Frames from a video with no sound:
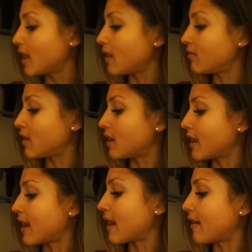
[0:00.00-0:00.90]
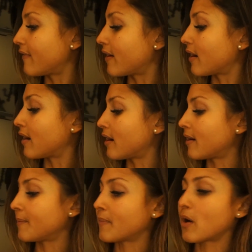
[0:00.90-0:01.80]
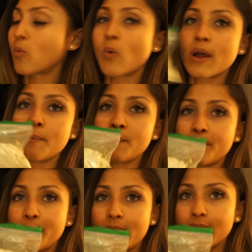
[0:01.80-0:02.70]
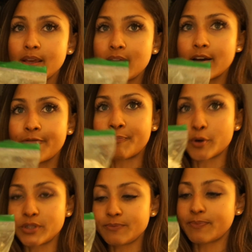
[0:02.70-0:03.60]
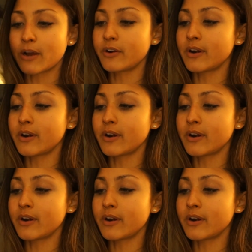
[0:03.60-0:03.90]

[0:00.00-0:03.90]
and then I have um, one baggie of protein powder.